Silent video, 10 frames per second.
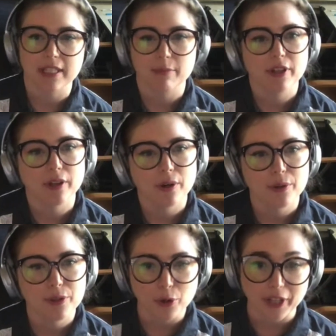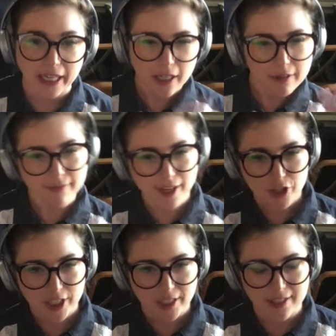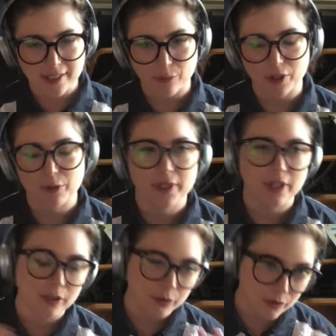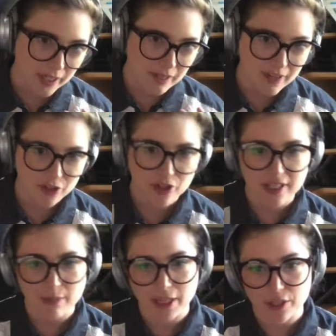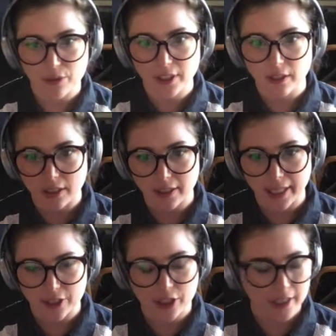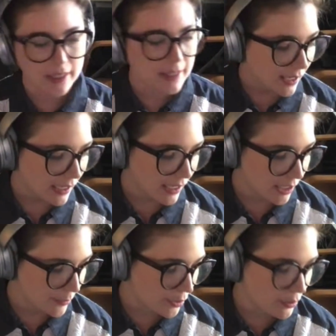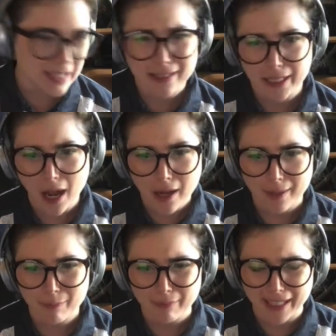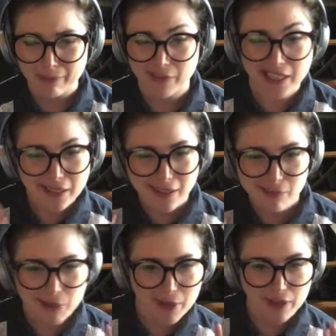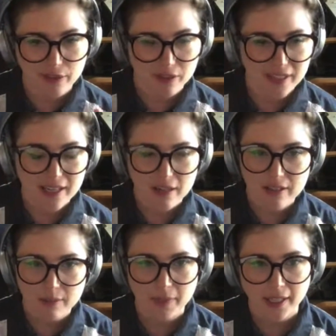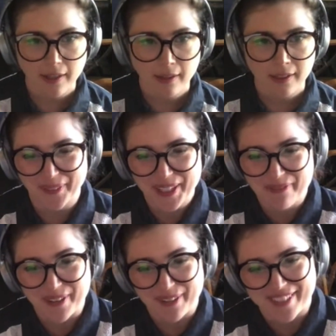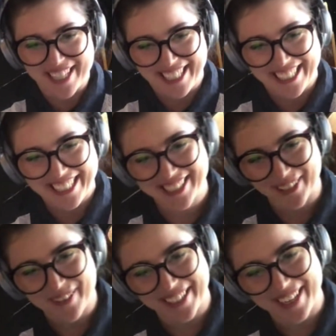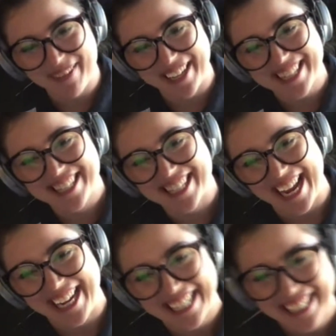some of those, or like conventions. Once we start doing conventions, I might do little collections. So in stock, I'm thinking like maybe 30 or something. Maybe 50. Don't worry, I'm not insane.